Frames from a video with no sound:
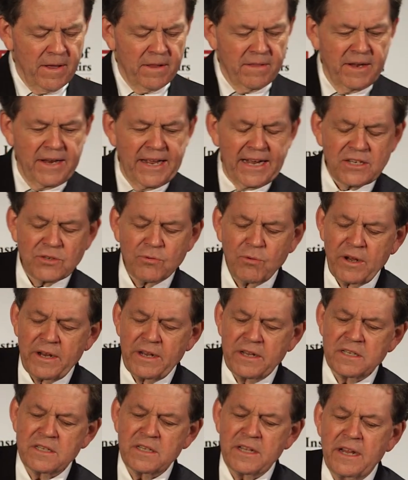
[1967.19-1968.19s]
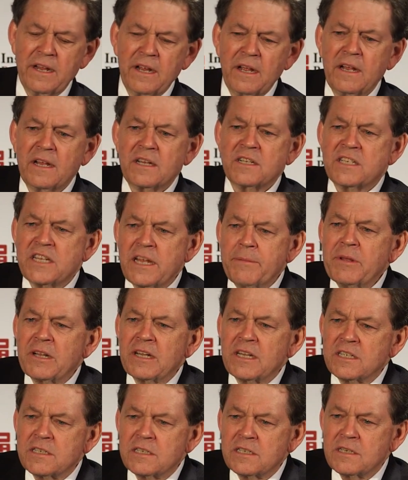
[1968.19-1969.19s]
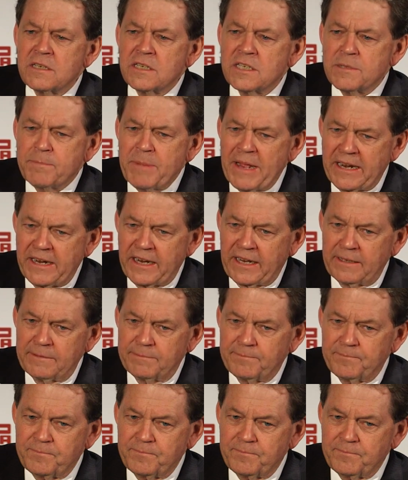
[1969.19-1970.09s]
The next one is the stimulus spending.